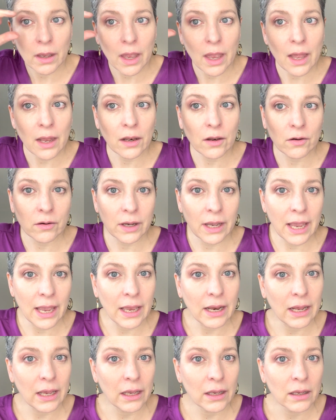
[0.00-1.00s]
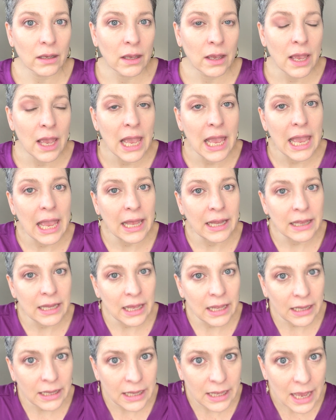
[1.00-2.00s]
elongating, and
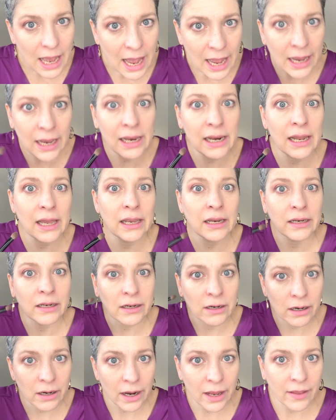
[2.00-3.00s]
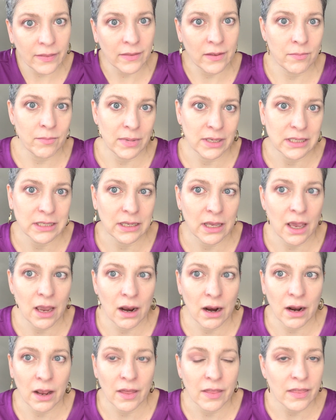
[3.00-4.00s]
then the eyeliner and the
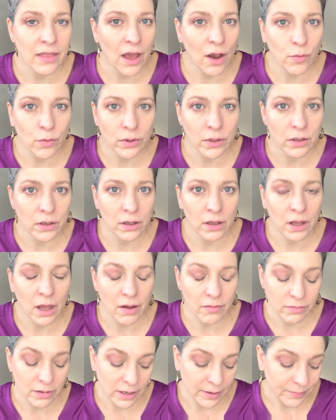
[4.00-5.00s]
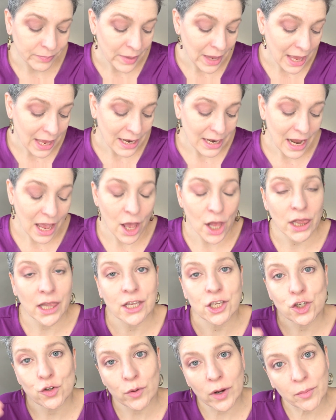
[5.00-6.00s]
mascara. That will look lovely. Now
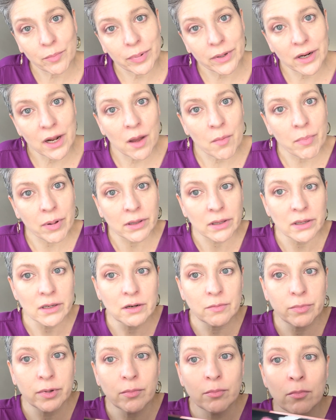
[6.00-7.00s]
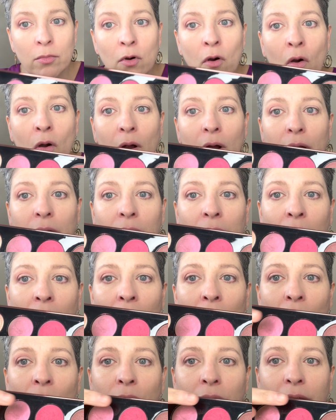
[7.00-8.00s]
let's ramp it up a little bit more.
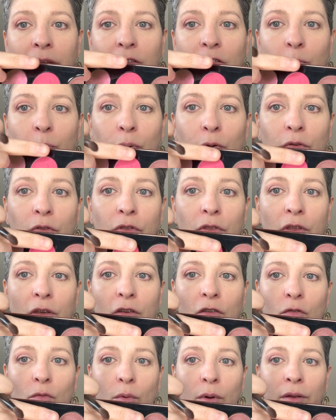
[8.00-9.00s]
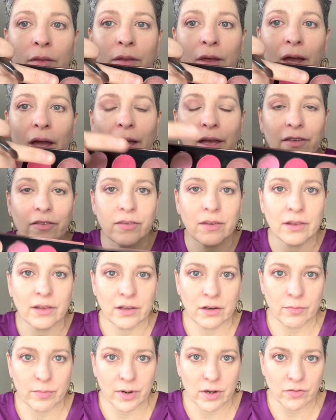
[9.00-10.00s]
Now let's put this one that has a
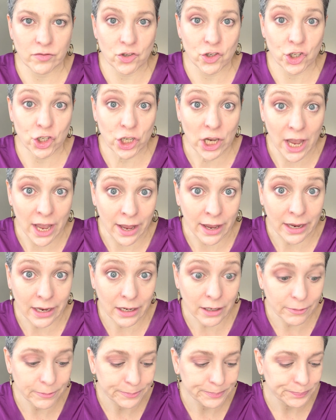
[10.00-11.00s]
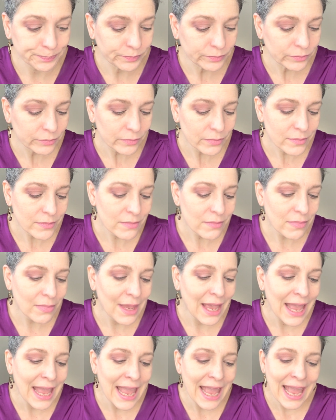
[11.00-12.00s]
little bit of shine
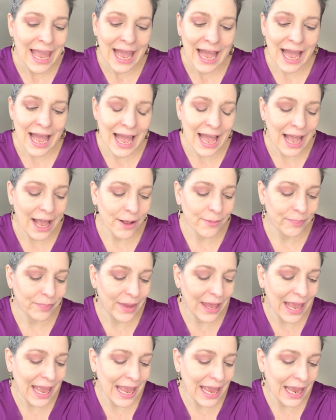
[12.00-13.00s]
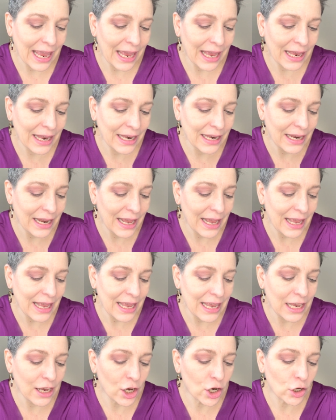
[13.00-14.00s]
and
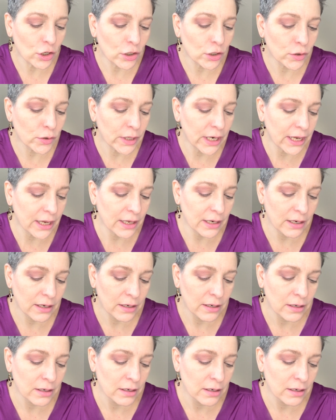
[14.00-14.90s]
include it.